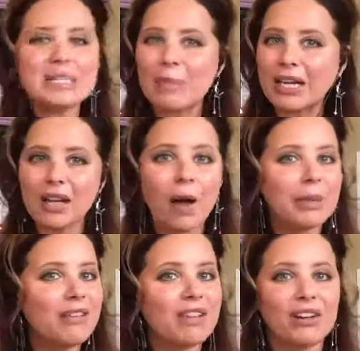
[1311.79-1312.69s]
Things
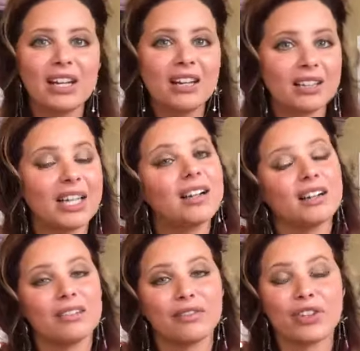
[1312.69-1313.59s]
might not be very
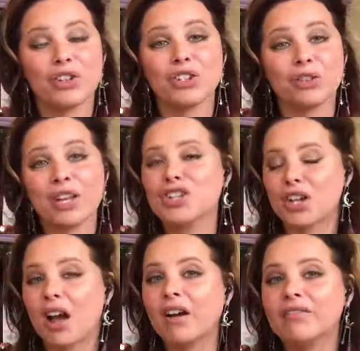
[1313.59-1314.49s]
clear for the
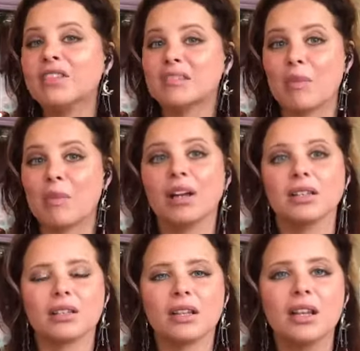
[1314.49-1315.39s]
duration of this
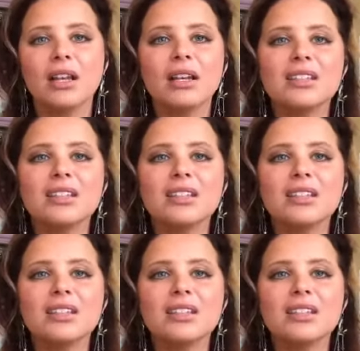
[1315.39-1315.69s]
month.